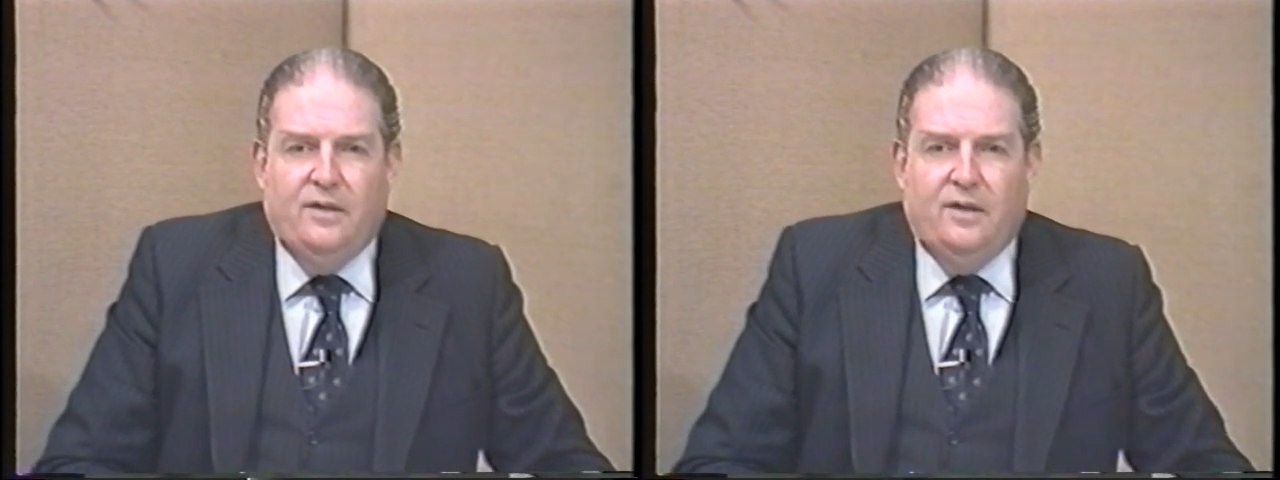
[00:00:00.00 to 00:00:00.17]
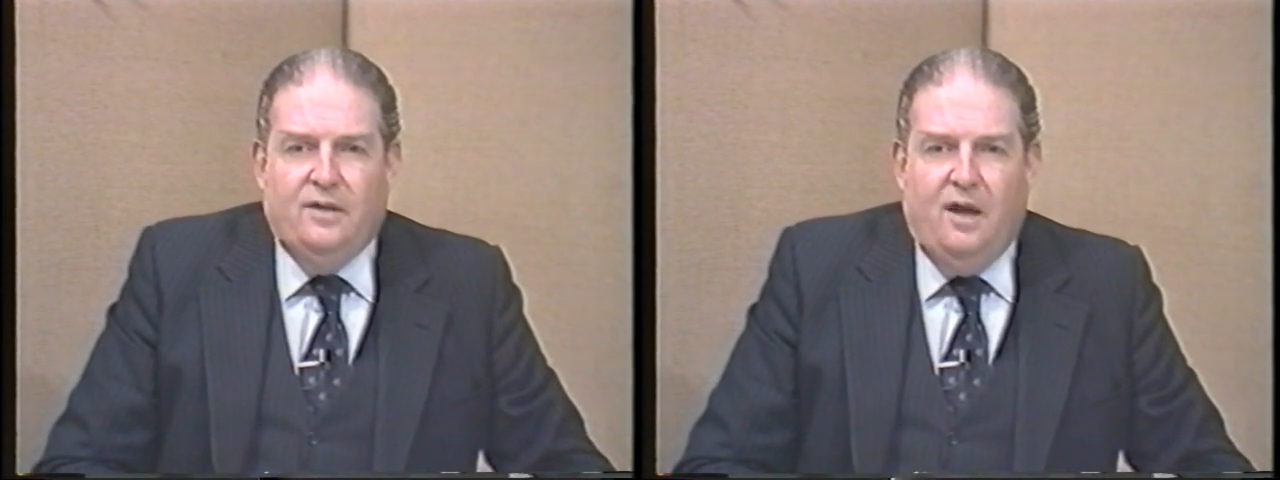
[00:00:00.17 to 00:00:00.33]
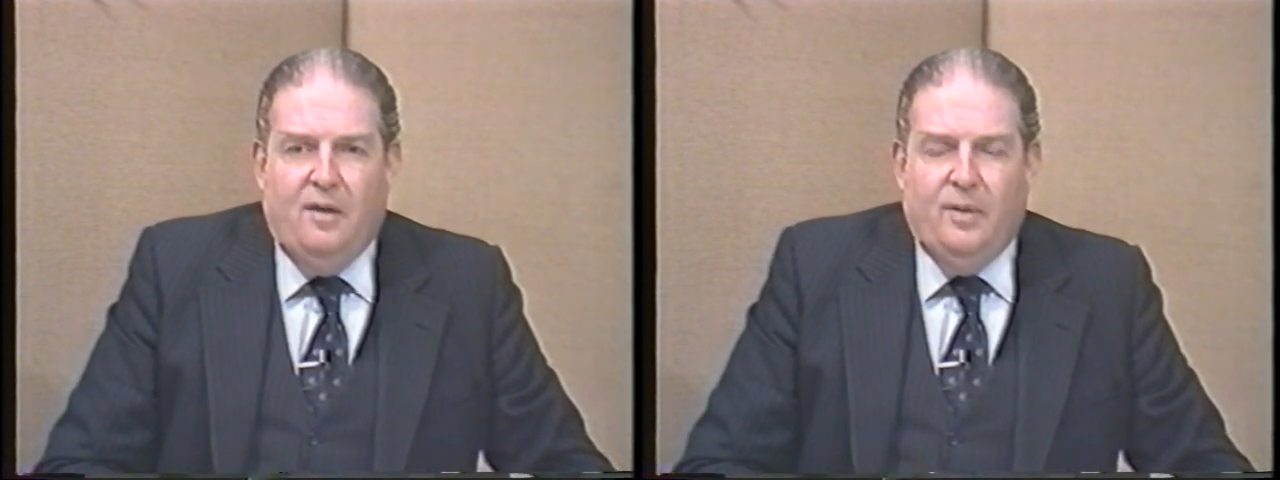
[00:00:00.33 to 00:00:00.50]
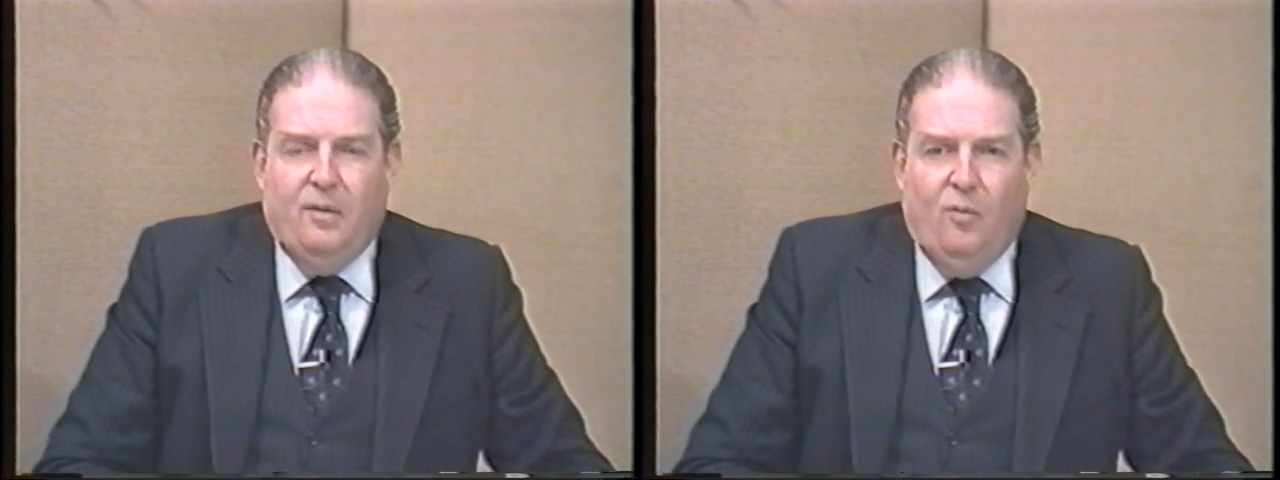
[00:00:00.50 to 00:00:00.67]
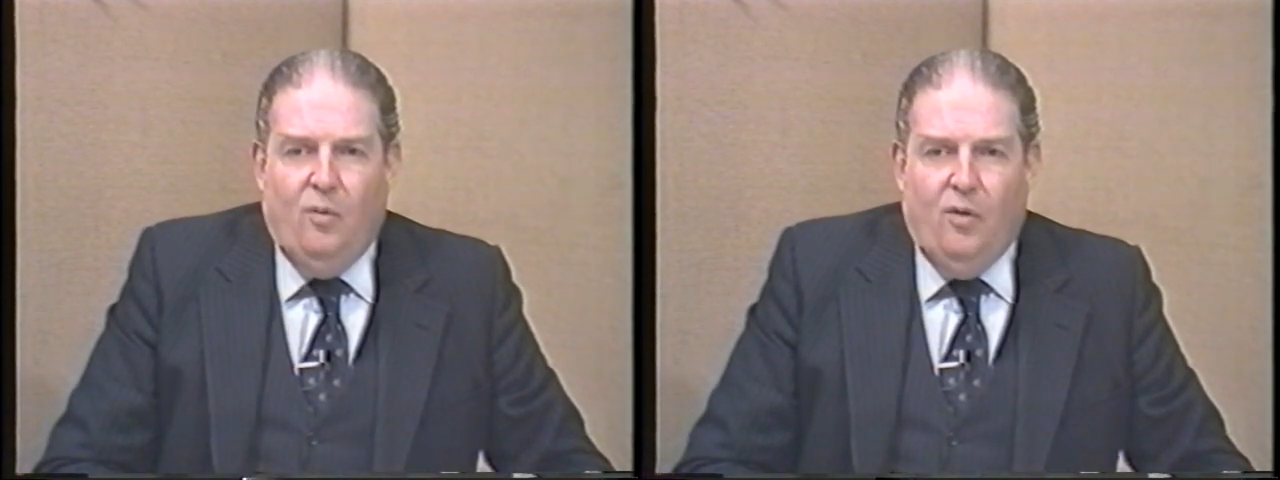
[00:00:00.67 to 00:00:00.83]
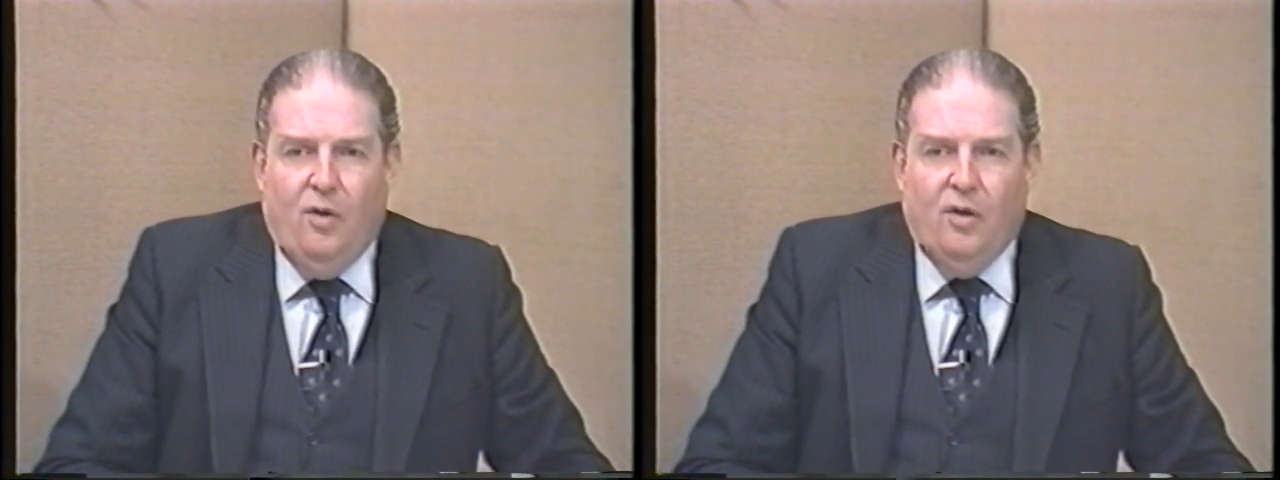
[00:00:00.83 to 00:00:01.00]
atomic
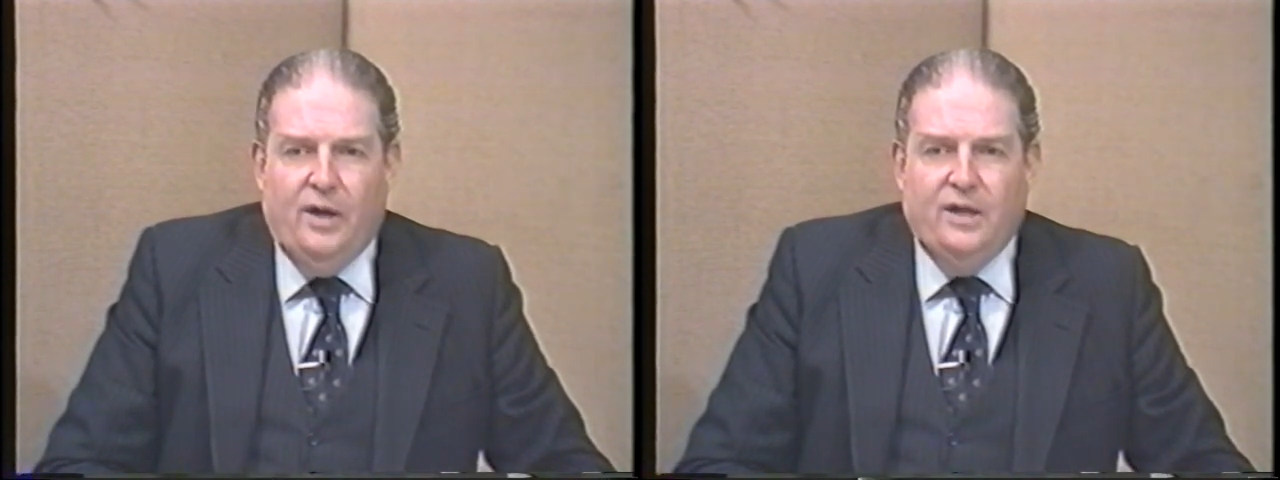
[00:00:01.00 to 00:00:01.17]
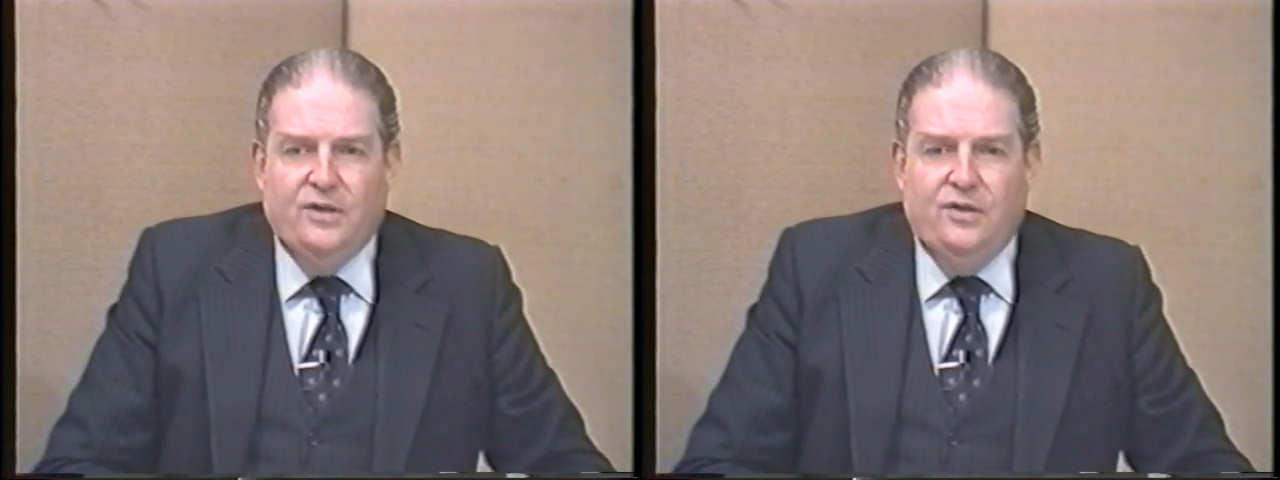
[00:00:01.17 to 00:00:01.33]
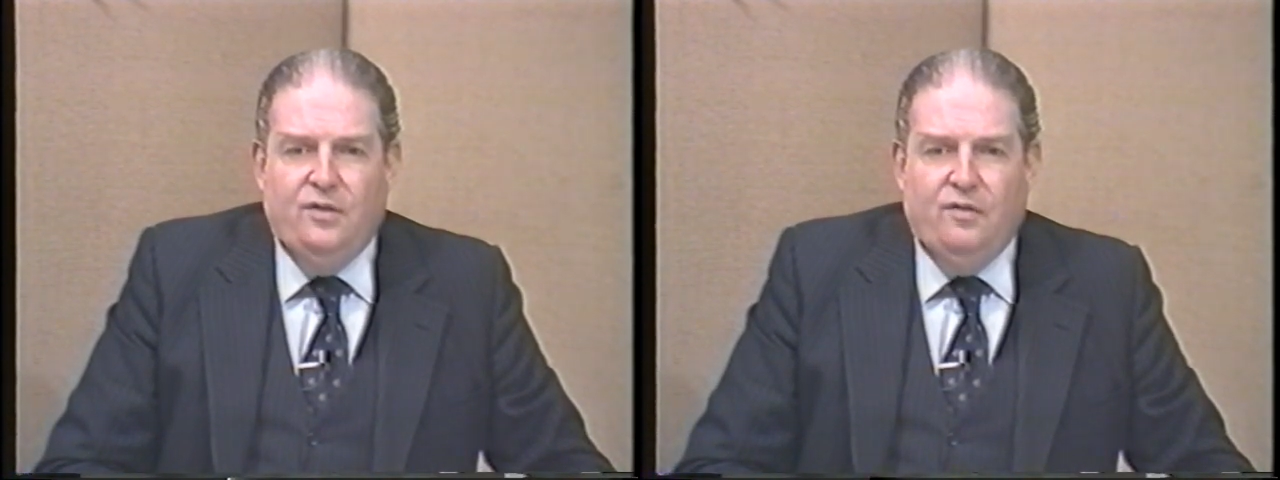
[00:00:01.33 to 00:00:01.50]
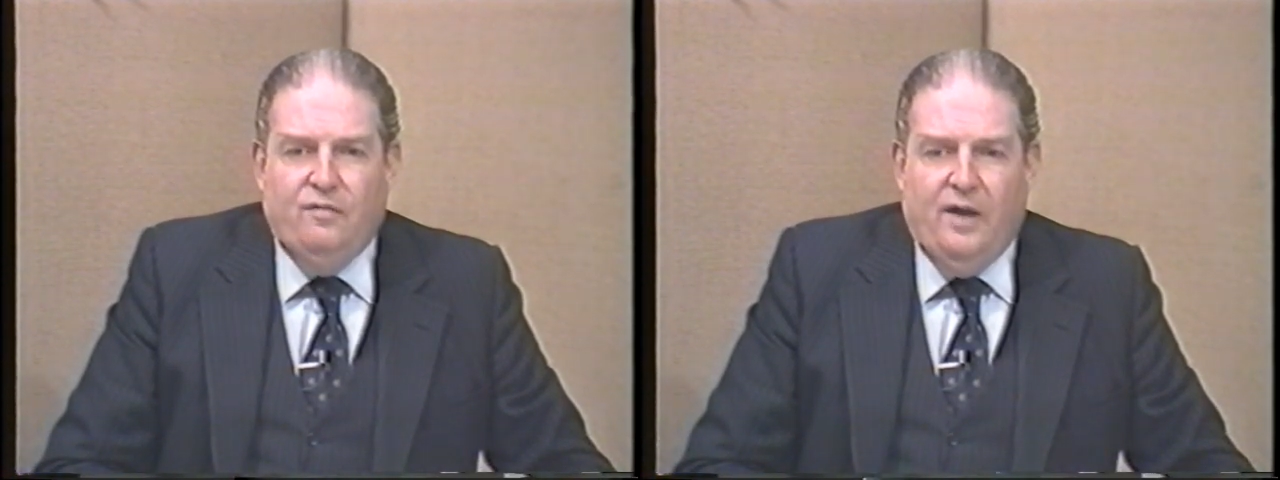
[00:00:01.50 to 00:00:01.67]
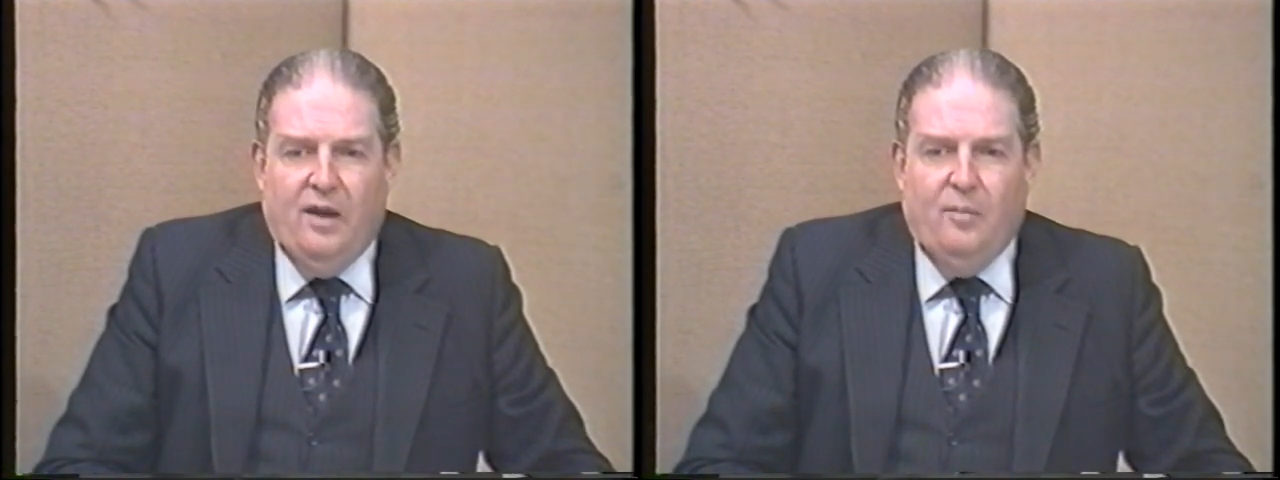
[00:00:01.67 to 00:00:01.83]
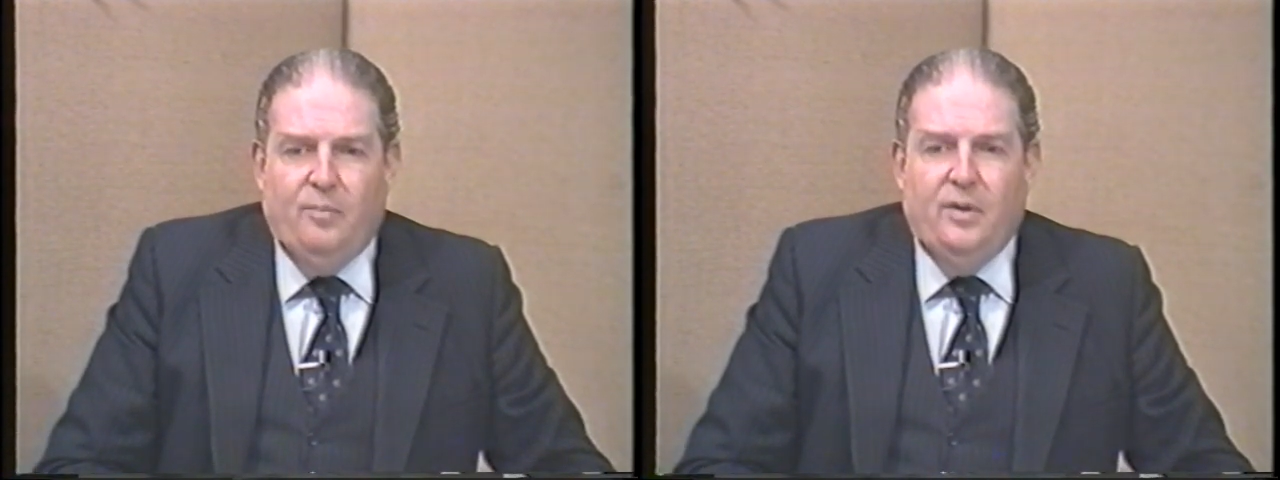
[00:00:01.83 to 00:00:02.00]
war is to
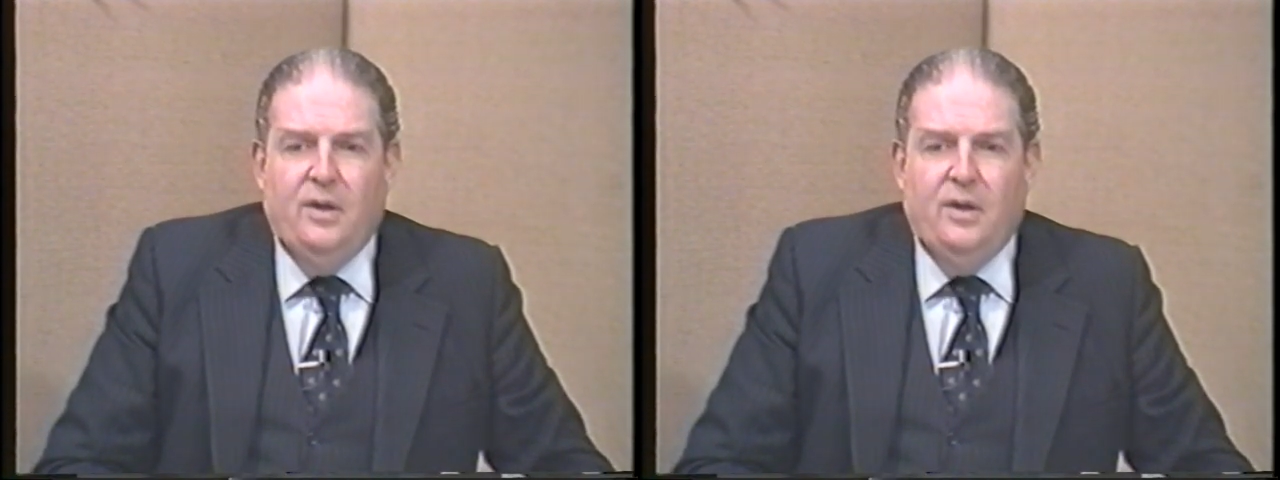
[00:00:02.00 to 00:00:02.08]
develop